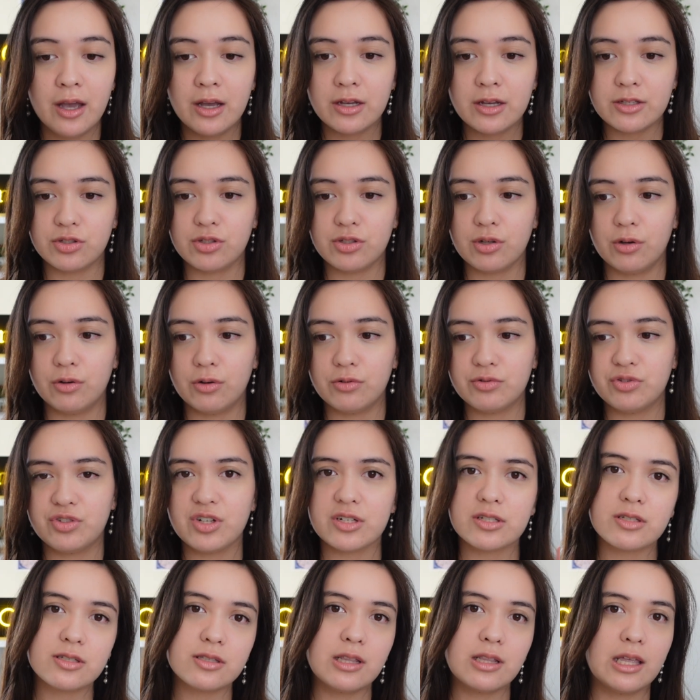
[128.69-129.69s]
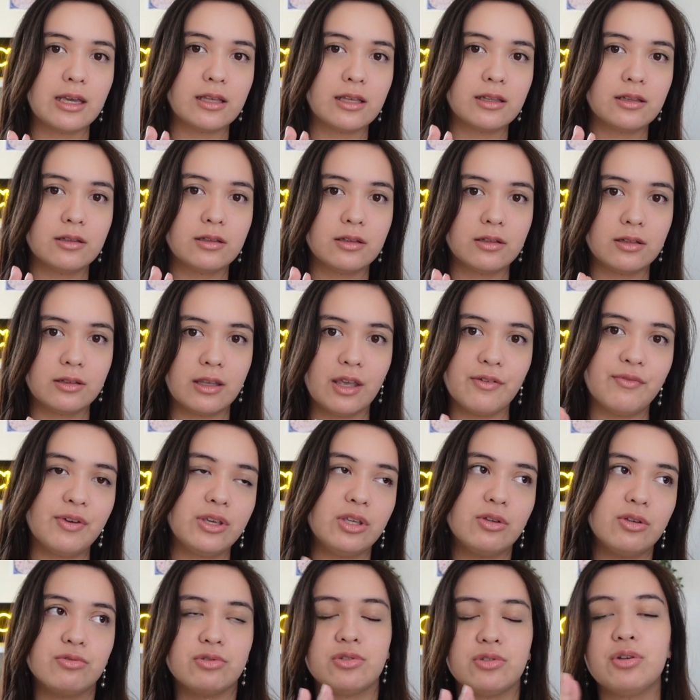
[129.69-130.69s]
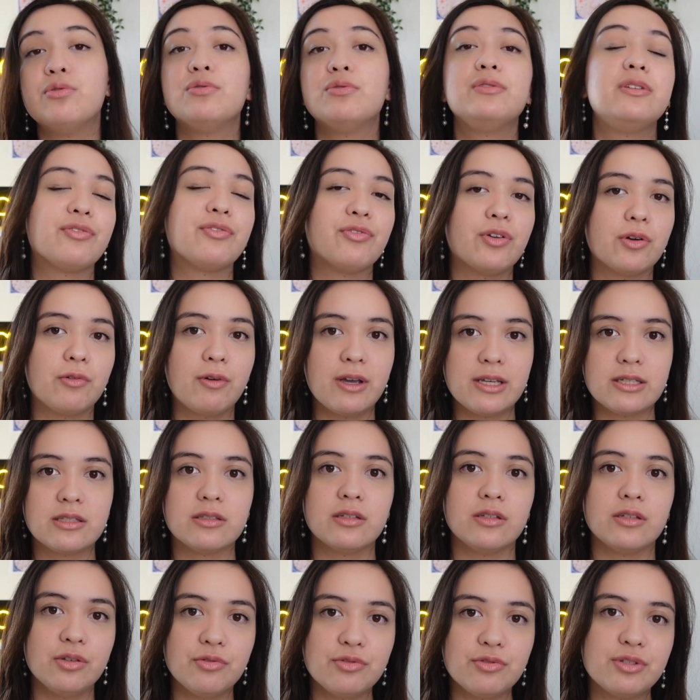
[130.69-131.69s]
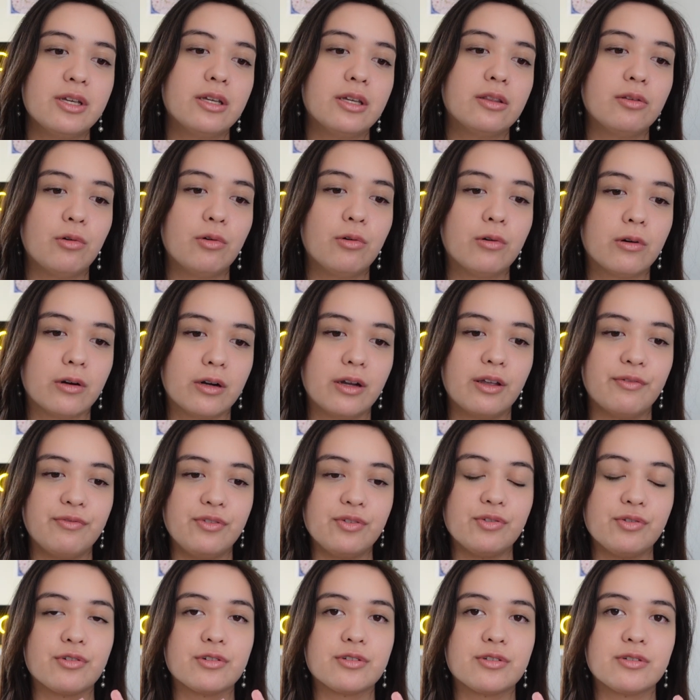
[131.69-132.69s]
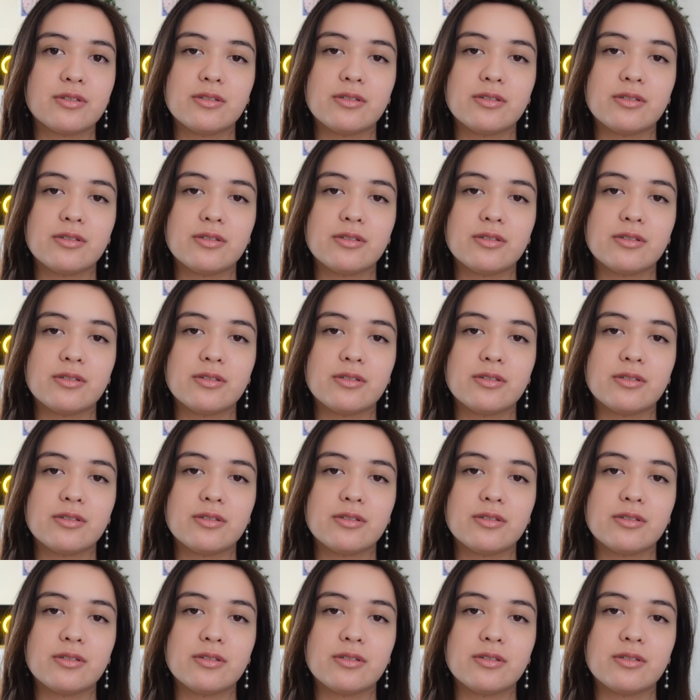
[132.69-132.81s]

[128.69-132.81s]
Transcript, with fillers: So just like giving you two different ways to use it, or if you're